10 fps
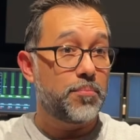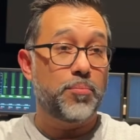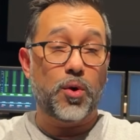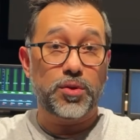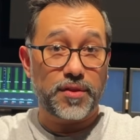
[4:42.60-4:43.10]

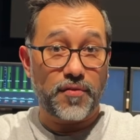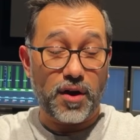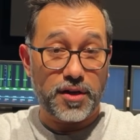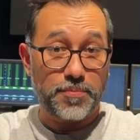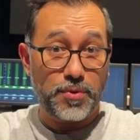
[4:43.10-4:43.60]
both of
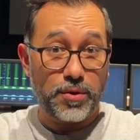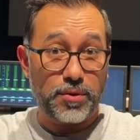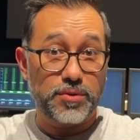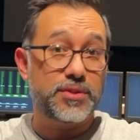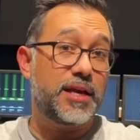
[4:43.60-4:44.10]
our
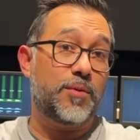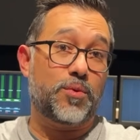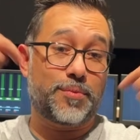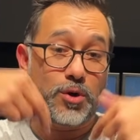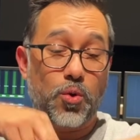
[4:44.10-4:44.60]
computers and we're
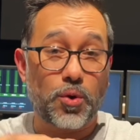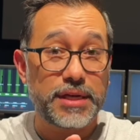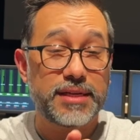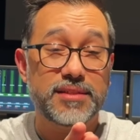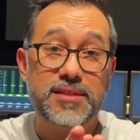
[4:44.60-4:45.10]

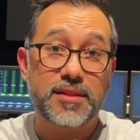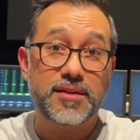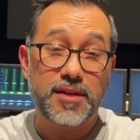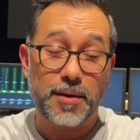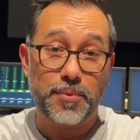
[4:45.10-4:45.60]
recording into the
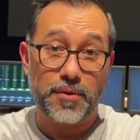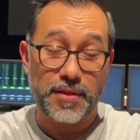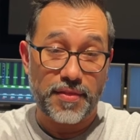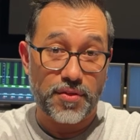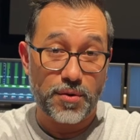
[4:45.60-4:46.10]
dubber,
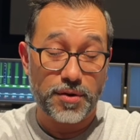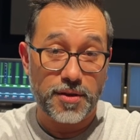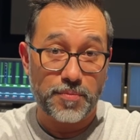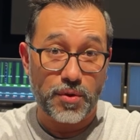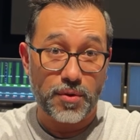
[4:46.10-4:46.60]
the third
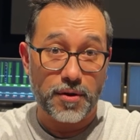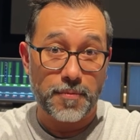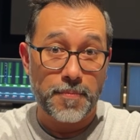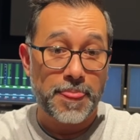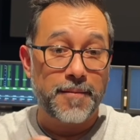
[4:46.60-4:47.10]
computer,
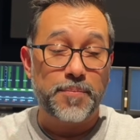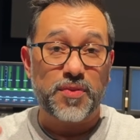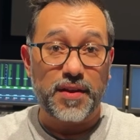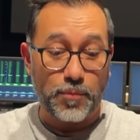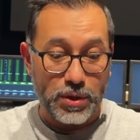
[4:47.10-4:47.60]

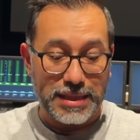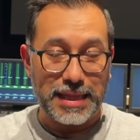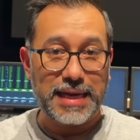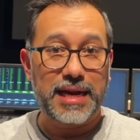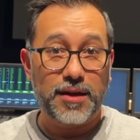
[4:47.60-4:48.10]
and we
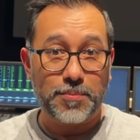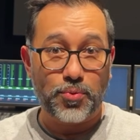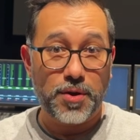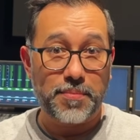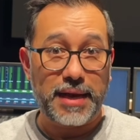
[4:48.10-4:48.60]
lay down a
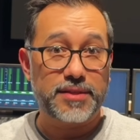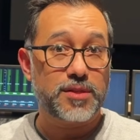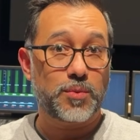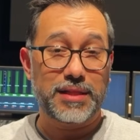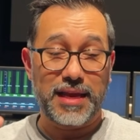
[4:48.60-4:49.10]

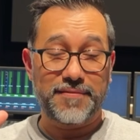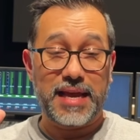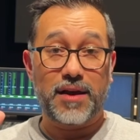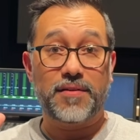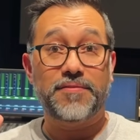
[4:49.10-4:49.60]
printmaster, we lay
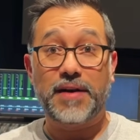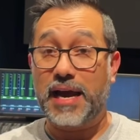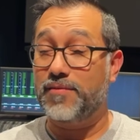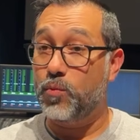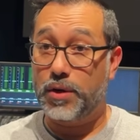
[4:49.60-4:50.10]
down a
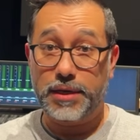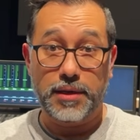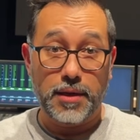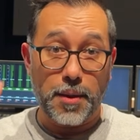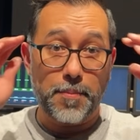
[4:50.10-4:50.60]
5.1
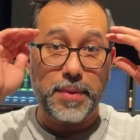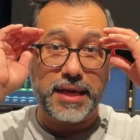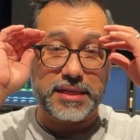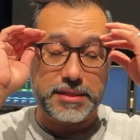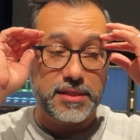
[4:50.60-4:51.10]

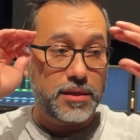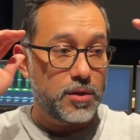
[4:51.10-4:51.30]
mix,